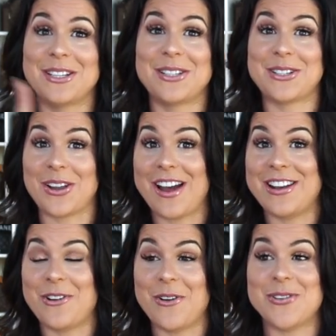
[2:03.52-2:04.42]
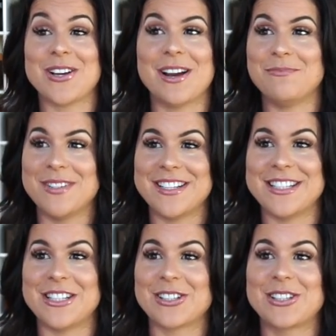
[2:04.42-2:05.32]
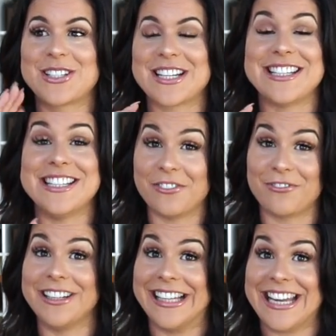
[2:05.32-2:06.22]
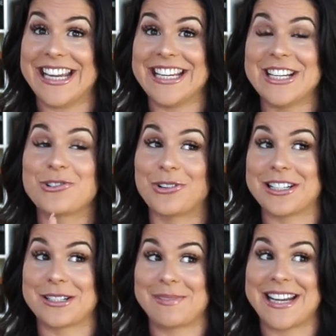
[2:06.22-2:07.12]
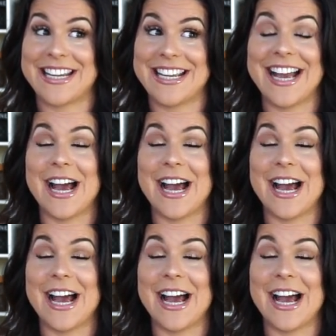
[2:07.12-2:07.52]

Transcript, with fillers: side note, I'm just differently, trust me.